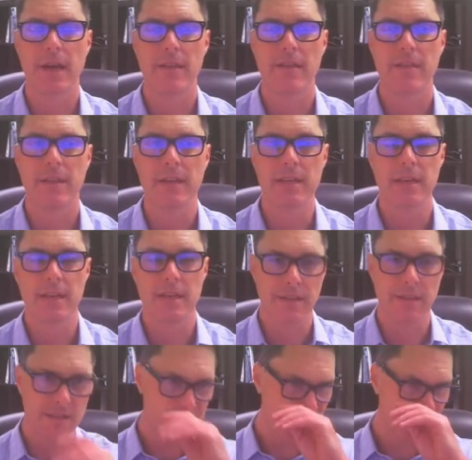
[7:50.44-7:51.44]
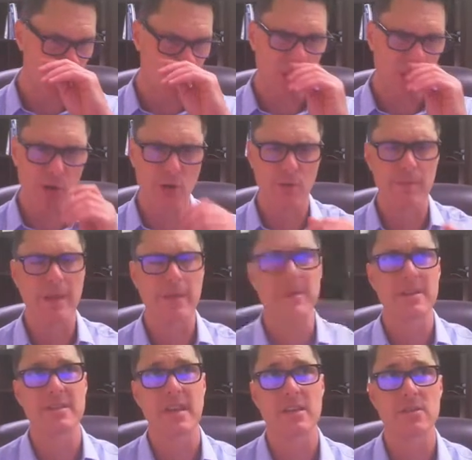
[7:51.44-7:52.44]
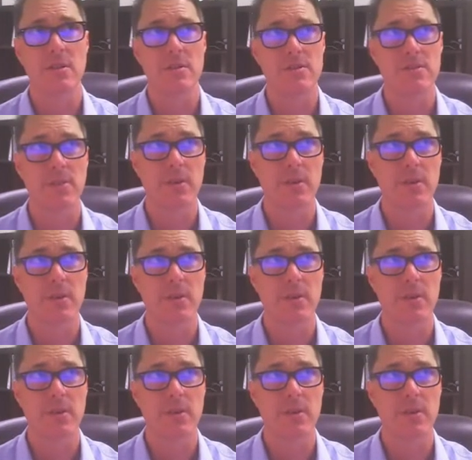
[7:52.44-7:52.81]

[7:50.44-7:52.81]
think in this quarter, maybe it's actually,